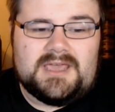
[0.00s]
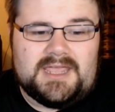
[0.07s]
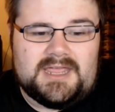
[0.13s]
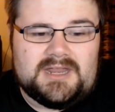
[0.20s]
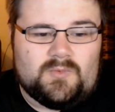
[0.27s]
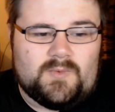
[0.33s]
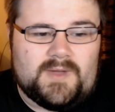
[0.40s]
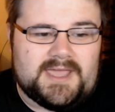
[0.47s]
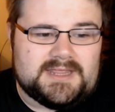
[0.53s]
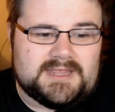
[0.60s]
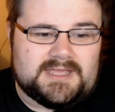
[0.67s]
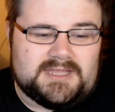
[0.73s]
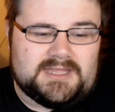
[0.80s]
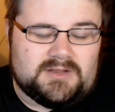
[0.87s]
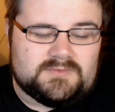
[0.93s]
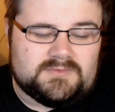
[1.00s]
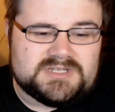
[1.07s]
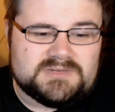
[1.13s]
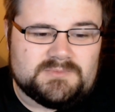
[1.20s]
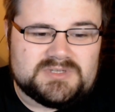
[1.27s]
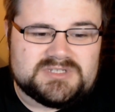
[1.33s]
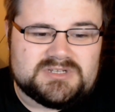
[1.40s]
in a way that, you know,
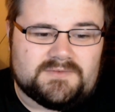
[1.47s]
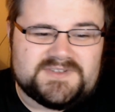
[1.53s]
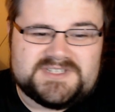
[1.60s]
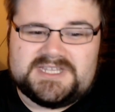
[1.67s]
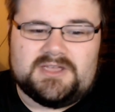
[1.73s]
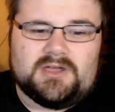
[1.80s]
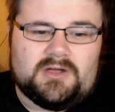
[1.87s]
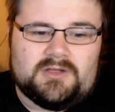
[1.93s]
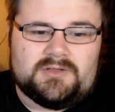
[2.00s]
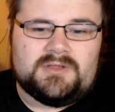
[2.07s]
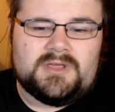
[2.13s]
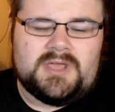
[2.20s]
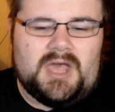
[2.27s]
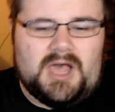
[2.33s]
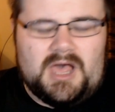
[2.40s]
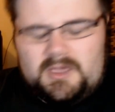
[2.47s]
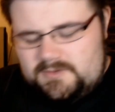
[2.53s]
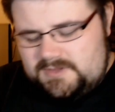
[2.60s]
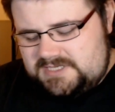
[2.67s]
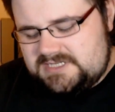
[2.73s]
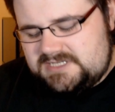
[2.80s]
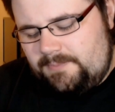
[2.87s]
someone's obviously gone, oh,
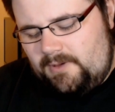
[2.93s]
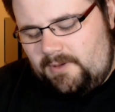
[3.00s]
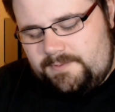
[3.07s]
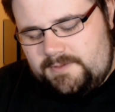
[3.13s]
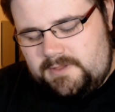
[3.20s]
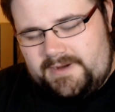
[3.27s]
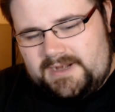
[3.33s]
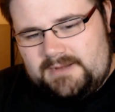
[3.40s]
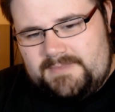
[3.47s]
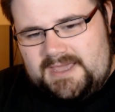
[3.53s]
this is a popular anime.